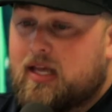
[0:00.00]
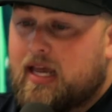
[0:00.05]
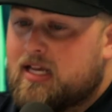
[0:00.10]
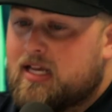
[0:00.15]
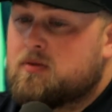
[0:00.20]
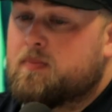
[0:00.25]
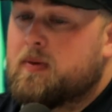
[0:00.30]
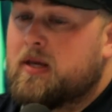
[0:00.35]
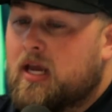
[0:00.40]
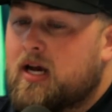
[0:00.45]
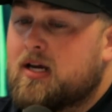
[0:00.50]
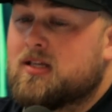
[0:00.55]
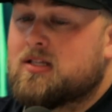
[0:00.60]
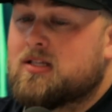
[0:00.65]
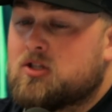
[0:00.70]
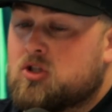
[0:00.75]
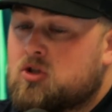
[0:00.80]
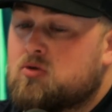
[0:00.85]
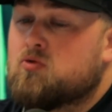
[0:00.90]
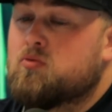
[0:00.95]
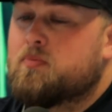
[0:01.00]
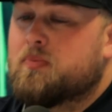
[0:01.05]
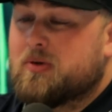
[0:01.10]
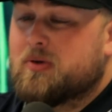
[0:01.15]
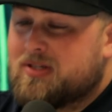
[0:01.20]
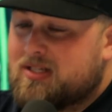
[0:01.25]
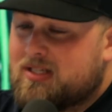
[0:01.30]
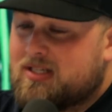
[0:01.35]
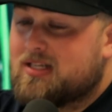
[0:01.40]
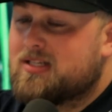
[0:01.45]
is because it's through
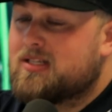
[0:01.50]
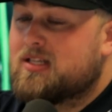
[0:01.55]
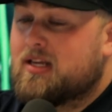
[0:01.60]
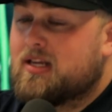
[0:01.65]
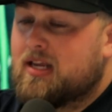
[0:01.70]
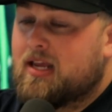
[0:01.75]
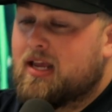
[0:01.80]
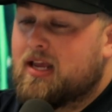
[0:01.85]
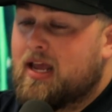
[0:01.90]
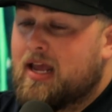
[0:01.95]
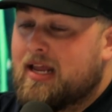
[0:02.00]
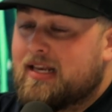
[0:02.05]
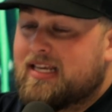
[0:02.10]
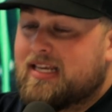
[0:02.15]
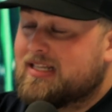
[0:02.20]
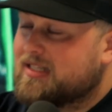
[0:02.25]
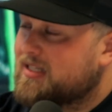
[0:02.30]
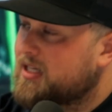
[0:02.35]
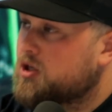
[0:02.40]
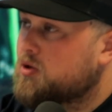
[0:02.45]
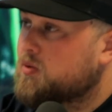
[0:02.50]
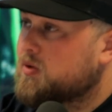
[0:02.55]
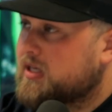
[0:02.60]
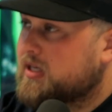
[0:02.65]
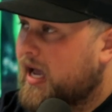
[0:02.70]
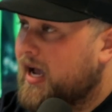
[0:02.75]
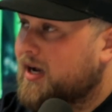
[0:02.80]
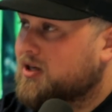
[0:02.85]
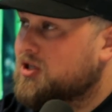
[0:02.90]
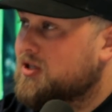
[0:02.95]
persistent and continuous
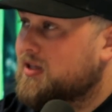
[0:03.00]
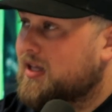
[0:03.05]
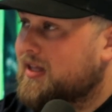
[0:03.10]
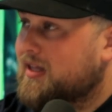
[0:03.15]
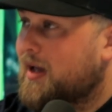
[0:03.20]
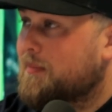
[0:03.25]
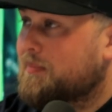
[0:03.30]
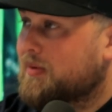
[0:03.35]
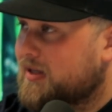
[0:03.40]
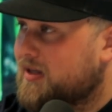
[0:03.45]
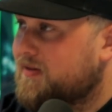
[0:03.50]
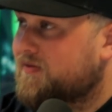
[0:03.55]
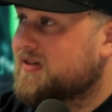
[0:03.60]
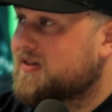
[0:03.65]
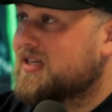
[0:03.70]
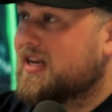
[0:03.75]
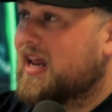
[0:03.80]
action that belief is